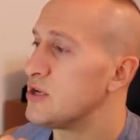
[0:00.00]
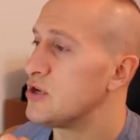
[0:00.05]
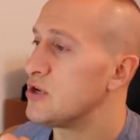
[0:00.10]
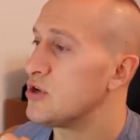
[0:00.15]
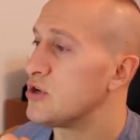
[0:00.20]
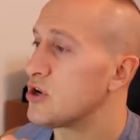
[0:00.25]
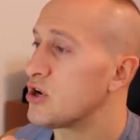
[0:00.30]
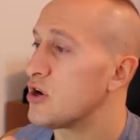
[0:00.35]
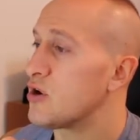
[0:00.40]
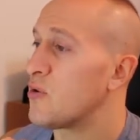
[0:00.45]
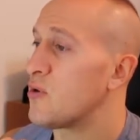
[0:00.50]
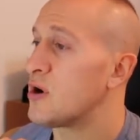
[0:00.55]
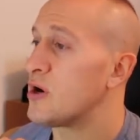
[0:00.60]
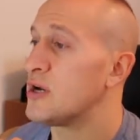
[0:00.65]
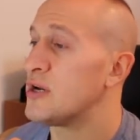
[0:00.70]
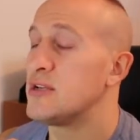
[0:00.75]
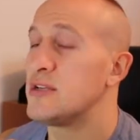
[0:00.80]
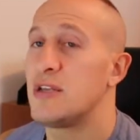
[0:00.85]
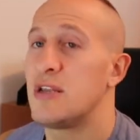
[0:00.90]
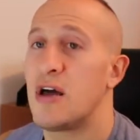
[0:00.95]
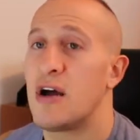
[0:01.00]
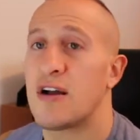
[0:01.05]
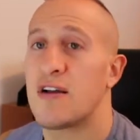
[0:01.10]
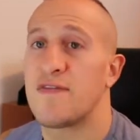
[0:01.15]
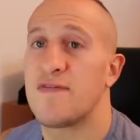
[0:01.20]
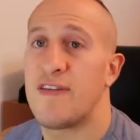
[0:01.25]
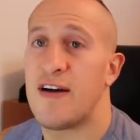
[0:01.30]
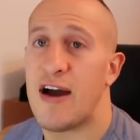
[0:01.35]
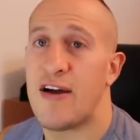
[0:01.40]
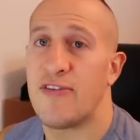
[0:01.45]
you're going to want to deduct
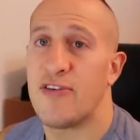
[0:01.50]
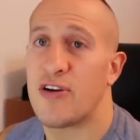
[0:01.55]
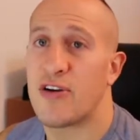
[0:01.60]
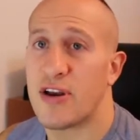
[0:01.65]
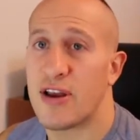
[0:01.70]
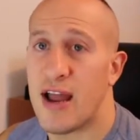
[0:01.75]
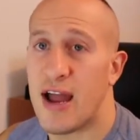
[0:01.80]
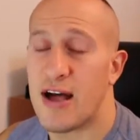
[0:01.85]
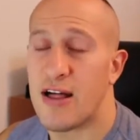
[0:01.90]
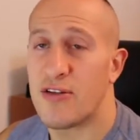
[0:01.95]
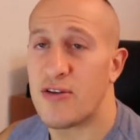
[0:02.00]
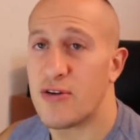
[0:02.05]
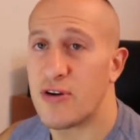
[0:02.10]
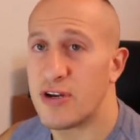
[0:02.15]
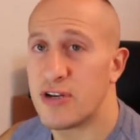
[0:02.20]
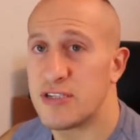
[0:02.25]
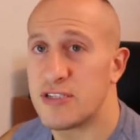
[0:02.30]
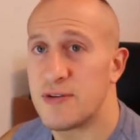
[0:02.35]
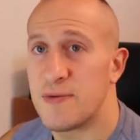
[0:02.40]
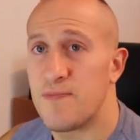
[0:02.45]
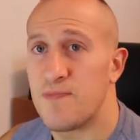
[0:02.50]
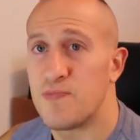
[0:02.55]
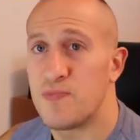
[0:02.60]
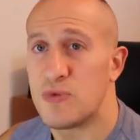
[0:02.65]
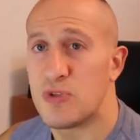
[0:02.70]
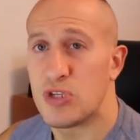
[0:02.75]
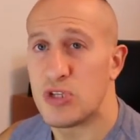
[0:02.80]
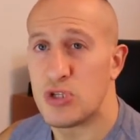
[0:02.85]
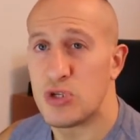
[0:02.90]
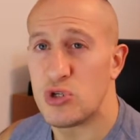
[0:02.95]
500 calories
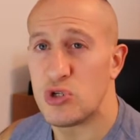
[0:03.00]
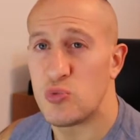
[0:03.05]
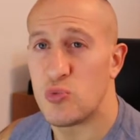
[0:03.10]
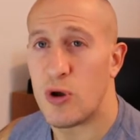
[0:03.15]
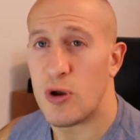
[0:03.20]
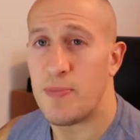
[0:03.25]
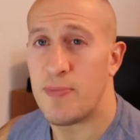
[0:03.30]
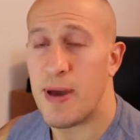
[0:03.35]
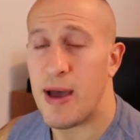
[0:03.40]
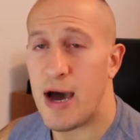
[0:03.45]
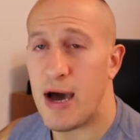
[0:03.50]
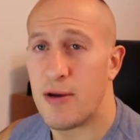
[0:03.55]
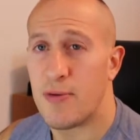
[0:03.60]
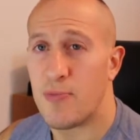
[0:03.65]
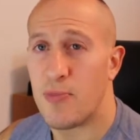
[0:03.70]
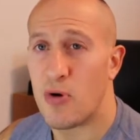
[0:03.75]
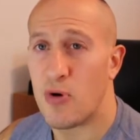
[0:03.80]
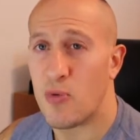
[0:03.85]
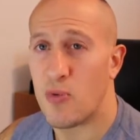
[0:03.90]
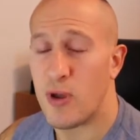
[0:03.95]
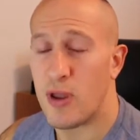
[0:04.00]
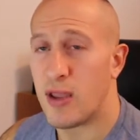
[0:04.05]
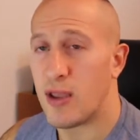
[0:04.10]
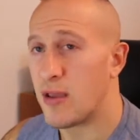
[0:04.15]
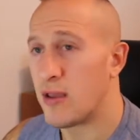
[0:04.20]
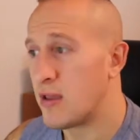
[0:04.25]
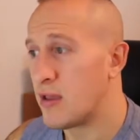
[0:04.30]
to lose 1 pound per week.